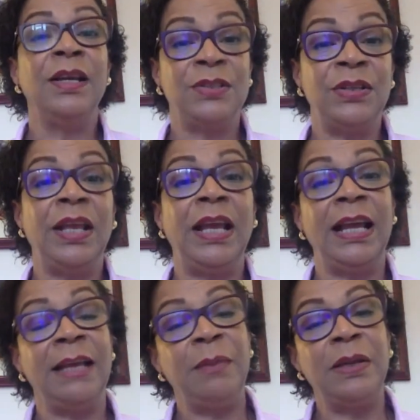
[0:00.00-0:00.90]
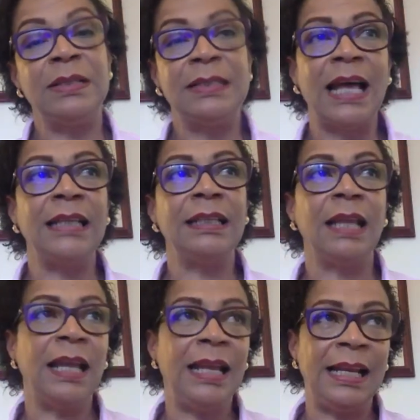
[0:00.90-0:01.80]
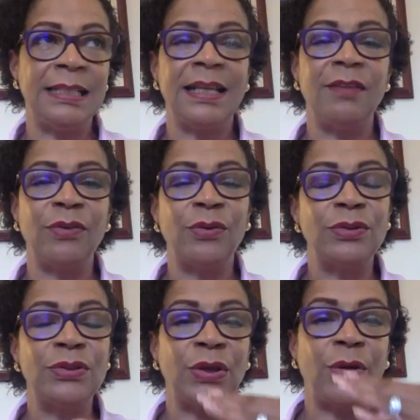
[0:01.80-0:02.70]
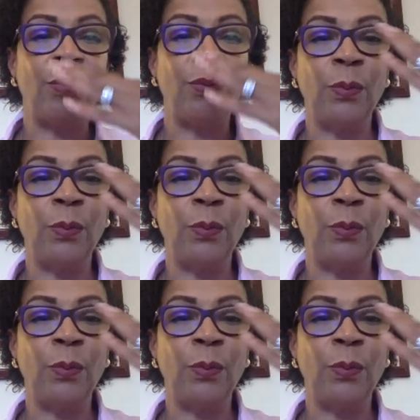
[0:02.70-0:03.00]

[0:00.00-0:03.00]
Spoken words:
So they can, because that in itself also,